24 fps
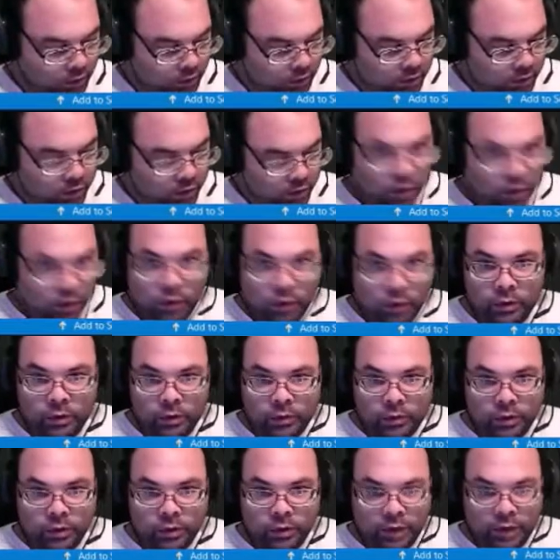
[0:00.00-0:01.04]
So
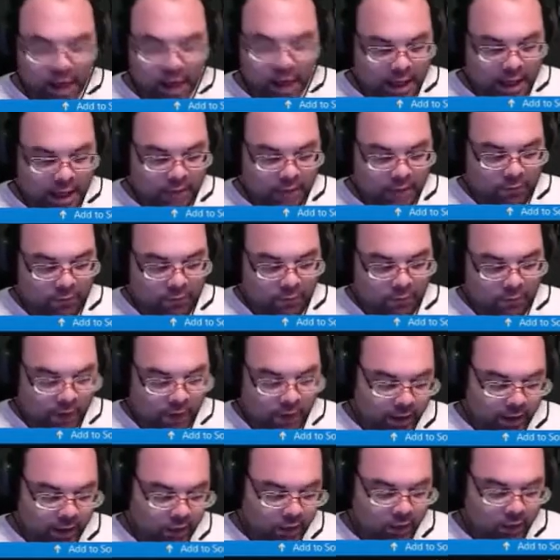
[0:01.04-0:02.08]
save
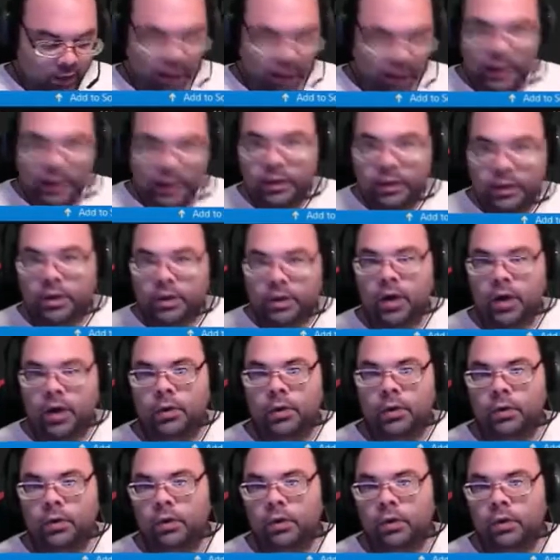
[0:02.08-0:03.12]
file like
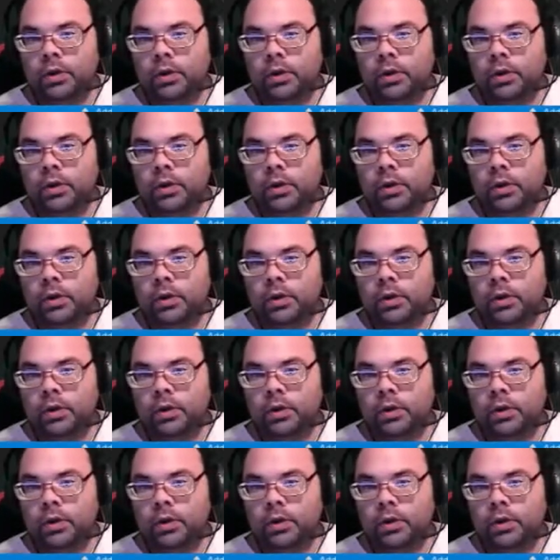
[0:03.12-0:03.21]
so.